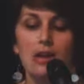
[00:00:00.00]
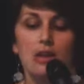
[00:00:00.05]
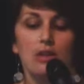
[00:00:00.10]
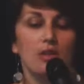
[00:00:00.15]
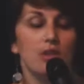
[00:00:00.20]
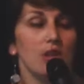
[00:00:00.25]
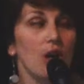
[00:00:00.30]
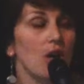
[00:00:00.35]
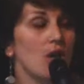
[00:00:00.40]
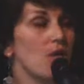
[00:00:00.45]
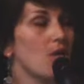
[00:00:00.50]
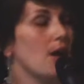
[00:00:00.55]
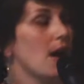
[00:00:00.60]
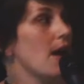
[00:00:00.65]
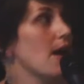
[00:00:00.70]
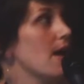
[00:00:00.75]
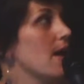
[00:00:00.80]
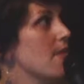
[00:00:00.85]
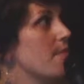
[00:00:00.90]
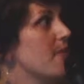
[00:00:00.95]
So
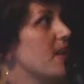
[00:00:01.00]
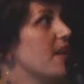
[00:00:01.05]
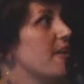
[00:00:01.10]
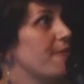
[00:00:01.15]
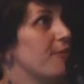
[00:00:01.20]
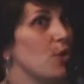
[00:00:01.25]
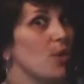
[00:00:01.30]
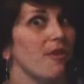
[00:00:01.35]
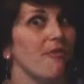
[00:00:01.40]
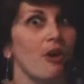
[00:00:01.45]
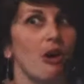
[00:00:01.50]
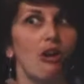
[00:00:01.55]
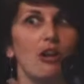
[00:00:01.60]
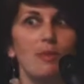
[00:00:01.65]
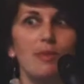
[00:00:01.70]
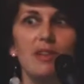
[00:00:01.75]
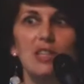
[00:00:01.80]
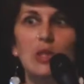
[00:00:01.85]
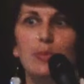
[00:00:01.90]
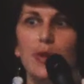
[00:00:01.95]
if you have heard
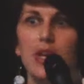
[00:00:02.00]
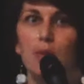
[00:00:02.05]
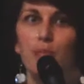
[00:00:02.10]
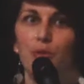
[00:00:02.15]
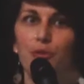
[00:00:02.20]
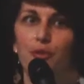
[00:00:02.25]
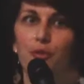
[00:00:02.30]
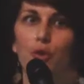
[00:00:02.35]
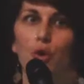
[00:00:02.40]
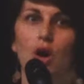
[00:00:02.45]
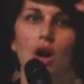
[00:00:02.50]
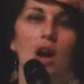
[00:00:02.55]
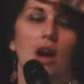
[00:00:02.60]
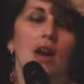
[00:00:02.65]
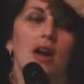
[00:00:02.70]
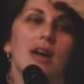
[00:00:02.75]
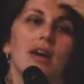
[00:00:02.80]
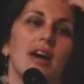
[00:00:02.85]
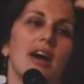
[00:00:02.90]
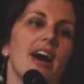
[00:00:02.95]
me speak before,
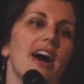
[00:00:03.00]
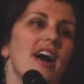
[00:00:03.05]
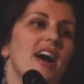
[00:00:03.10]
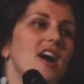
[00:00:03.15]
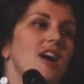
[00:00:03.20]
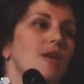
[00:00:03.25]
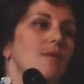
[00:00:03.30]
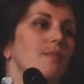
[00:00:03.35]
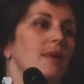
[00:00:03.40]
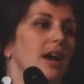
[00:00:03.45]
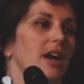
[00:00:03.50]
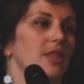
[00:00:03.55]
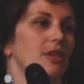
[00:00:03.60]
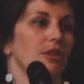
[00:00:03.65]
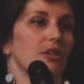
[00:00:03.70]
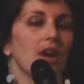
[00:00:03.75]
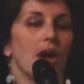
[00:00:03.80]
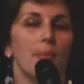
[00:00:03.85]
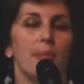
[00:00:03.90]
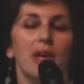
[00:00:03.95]

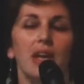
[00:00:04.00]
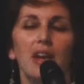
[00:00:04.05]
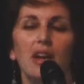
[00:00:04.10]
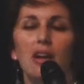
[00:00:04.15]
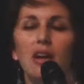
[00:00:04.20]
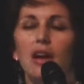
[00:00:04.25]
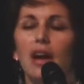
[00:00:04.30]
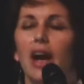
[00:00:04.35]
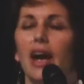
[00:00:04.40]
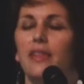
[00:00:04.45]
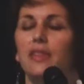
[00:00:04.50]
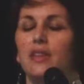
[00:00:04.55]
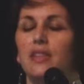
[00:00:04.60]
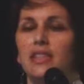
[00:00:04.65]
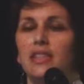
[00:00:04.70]
either up here at the